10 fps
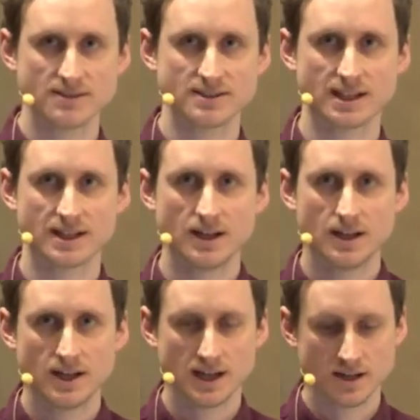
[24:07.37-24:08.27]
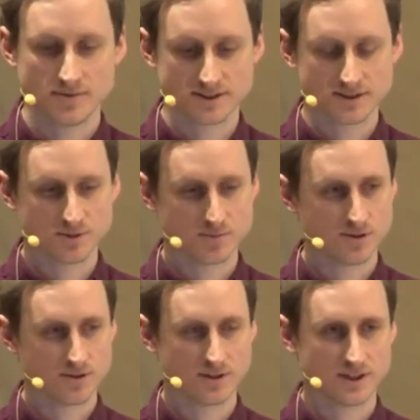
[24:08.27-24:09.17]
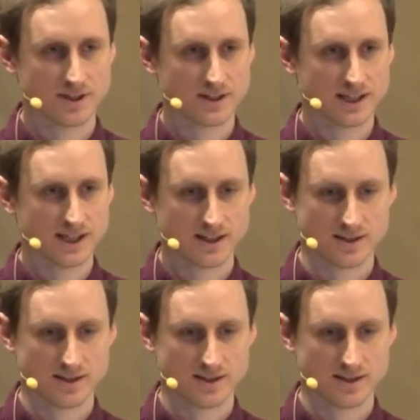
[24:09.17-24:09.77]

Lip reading: is that for some people, they